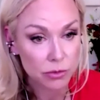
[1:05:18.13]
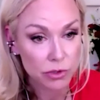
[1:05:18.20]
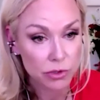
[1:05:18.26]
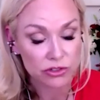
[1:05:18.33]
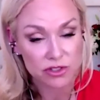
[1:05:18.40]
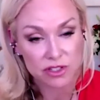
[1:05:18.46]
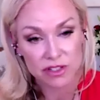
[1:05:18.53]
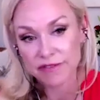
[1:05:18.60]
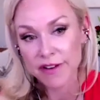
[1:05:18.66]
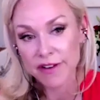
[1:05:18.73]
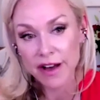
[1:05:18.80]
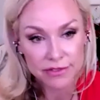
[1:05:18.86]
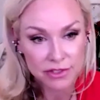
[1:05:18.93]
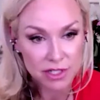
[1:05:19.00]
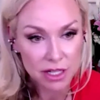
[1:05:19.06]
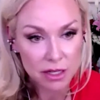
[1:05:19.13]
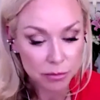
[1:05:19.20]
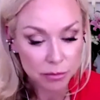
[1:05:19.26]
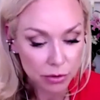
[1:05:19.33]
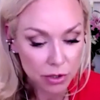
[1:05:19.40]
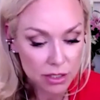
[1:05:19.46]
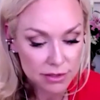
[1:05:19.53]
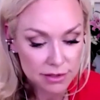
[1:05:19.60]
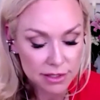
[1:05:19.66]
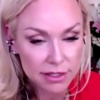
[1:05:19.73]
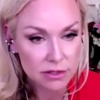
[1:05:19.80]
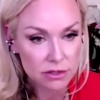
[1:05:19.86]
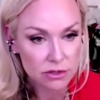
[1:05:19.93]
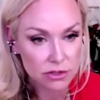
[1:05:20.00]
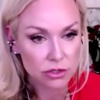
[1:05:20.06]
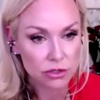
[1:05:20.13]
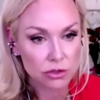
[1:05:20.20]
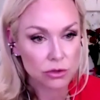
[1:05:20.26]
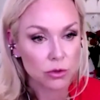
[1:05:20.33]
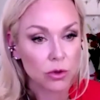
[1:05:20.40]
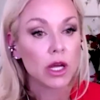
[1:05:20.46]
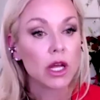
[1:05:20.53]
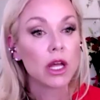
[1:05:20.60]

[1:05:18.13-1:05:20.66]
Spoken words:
which is a 5-step process to